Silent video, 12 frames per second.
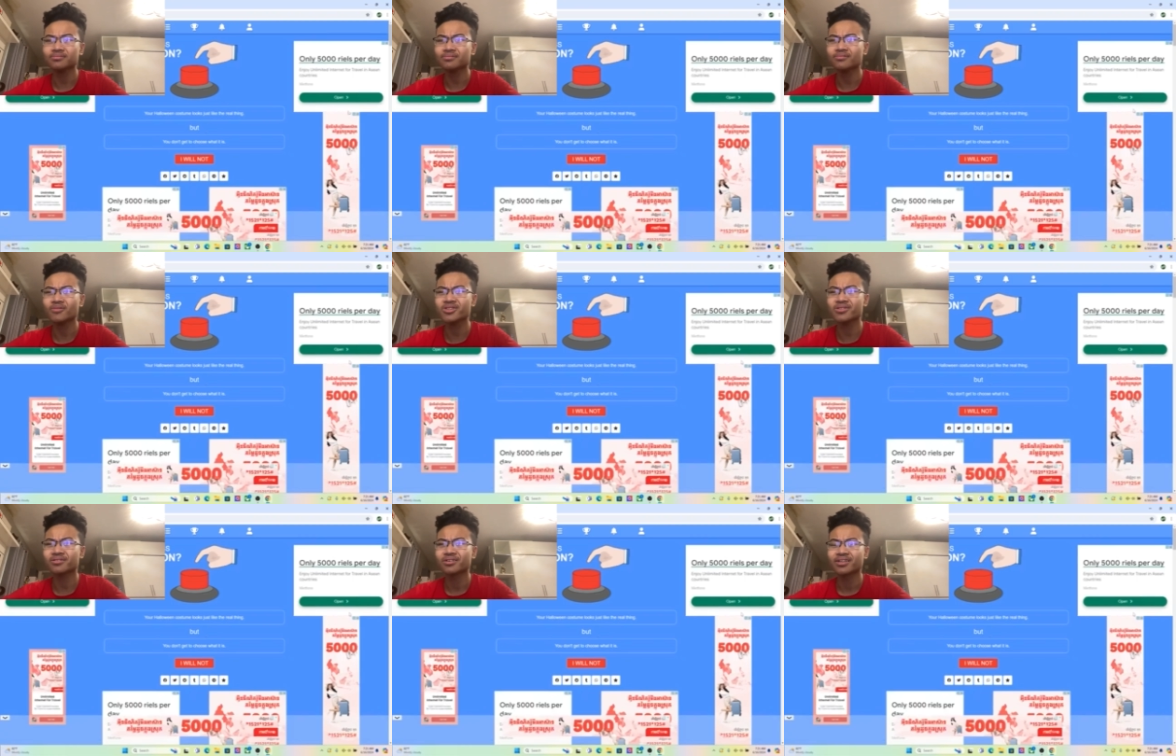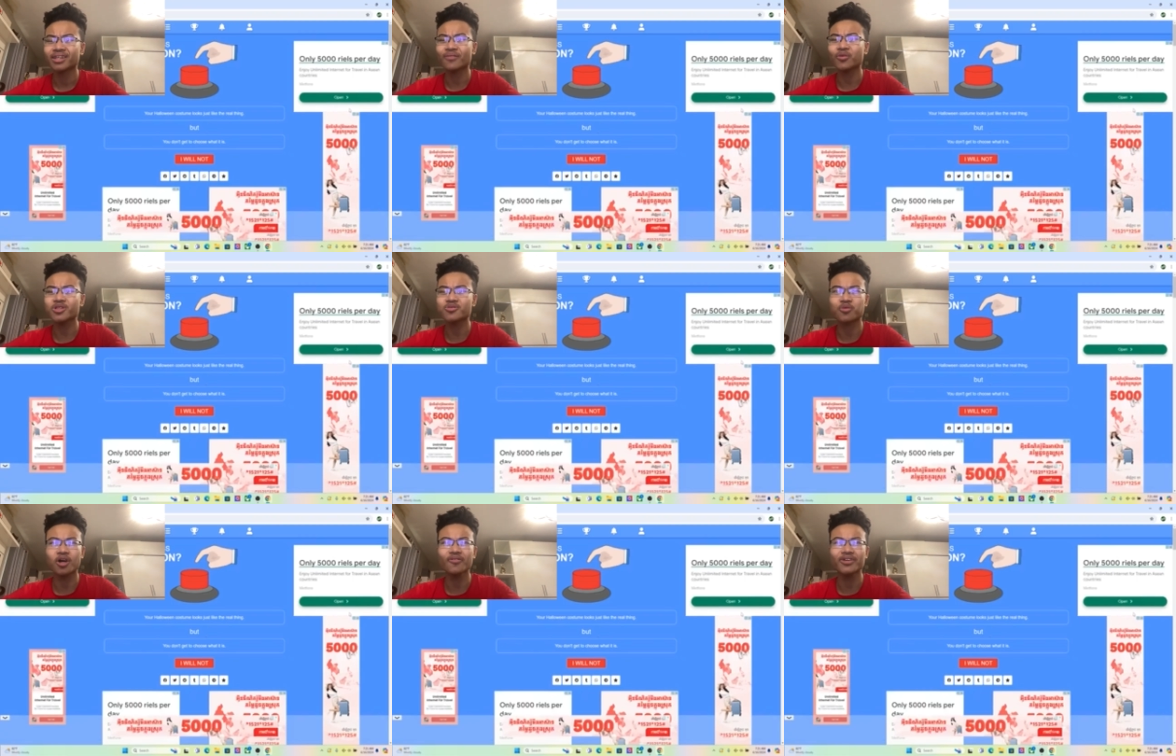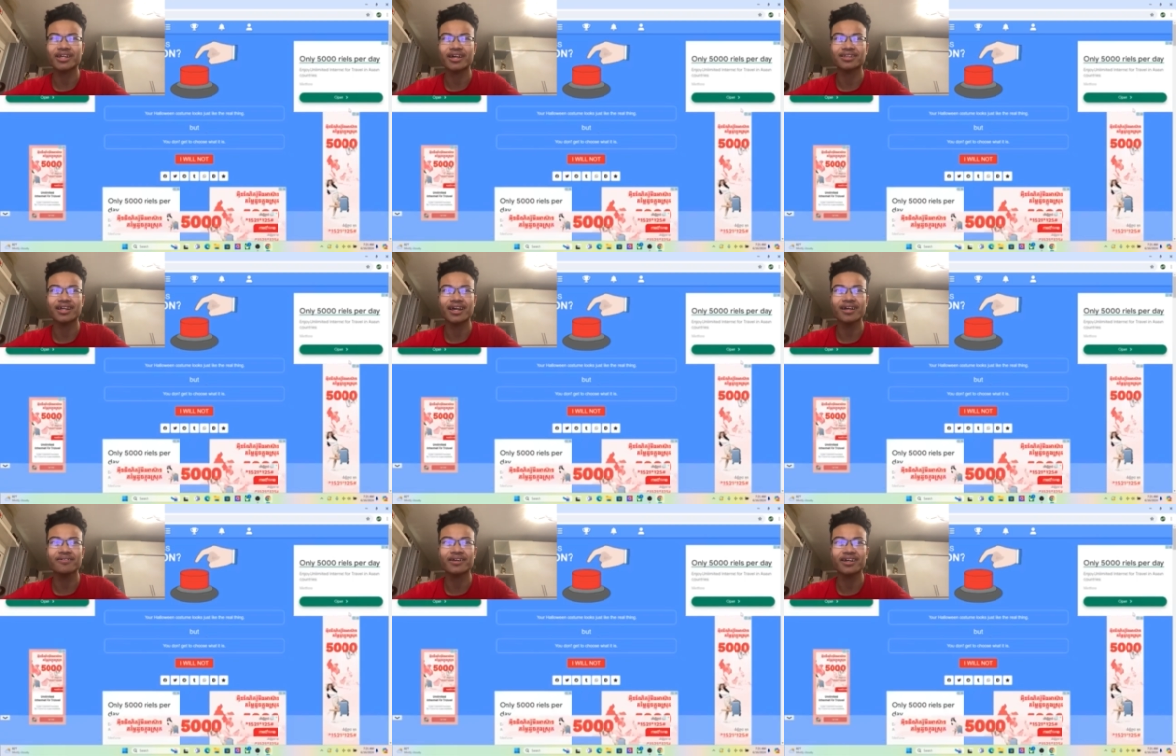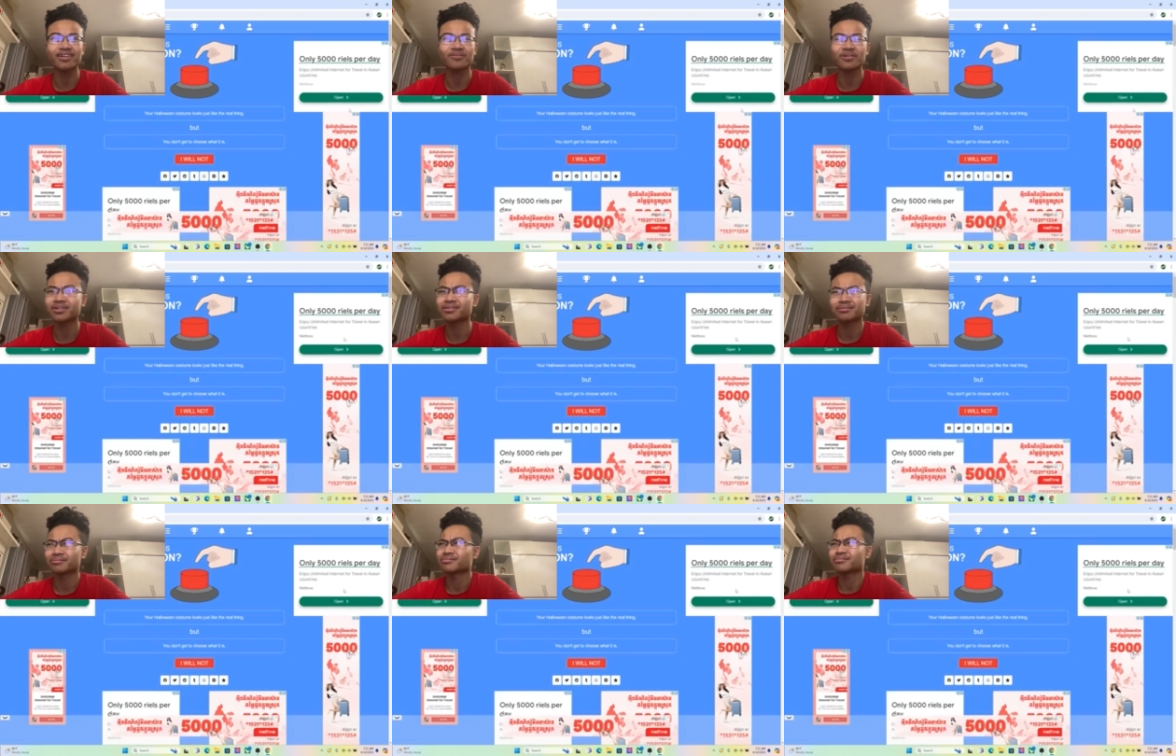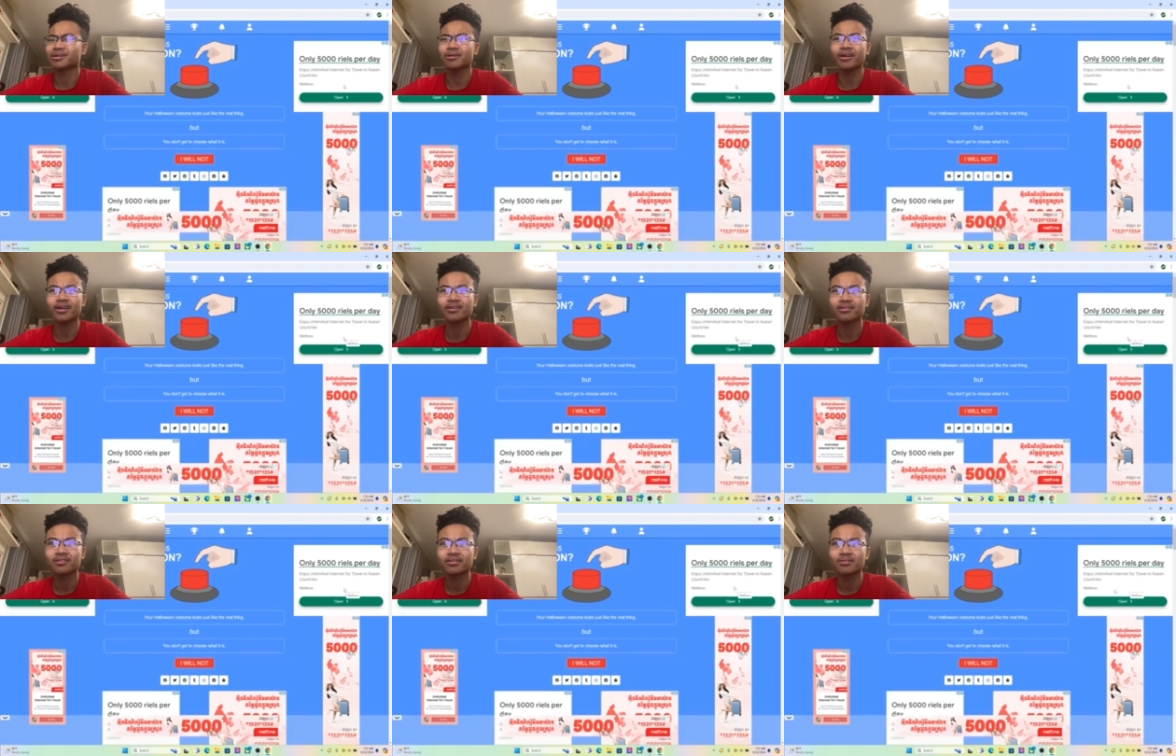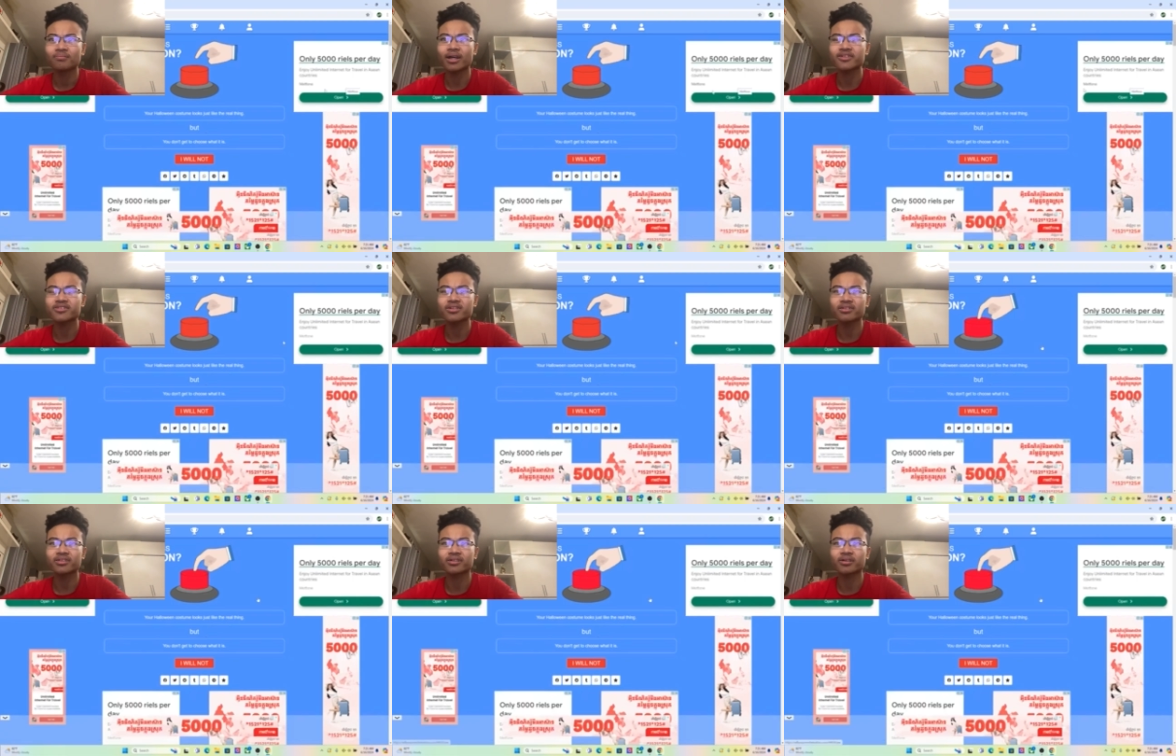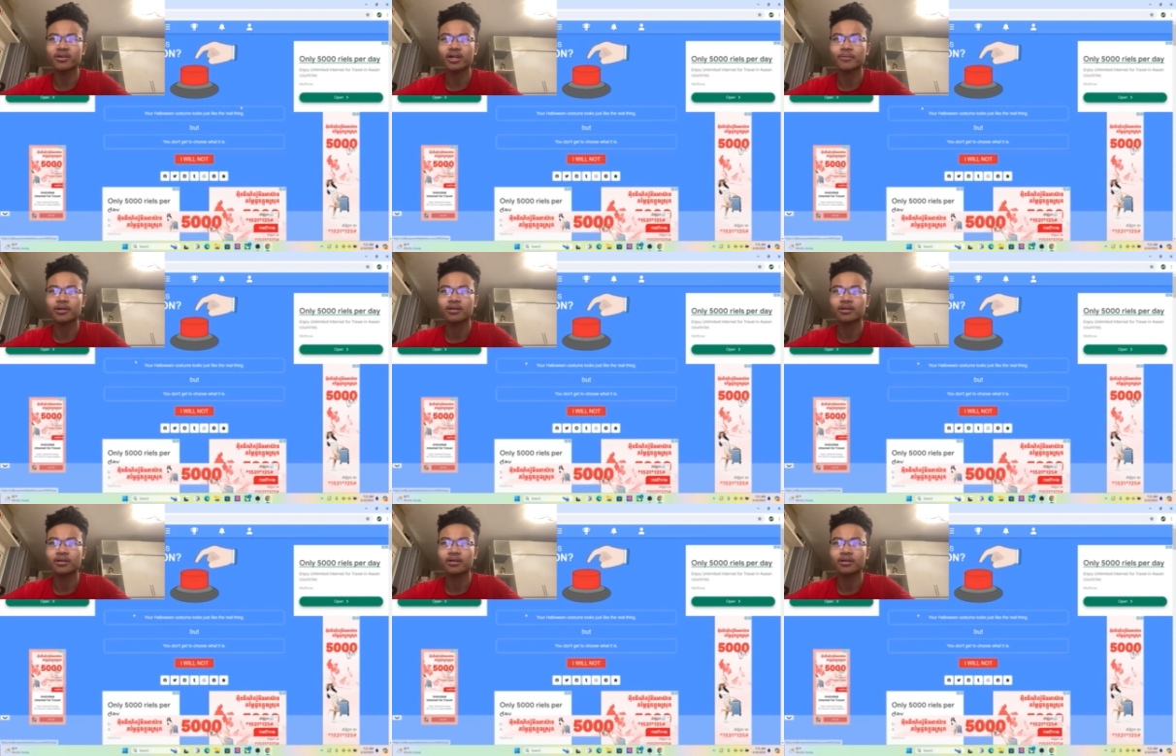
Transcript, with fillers: What's like? What's wrong with that? Like I don't get it. What? Okay, but I still didn't care.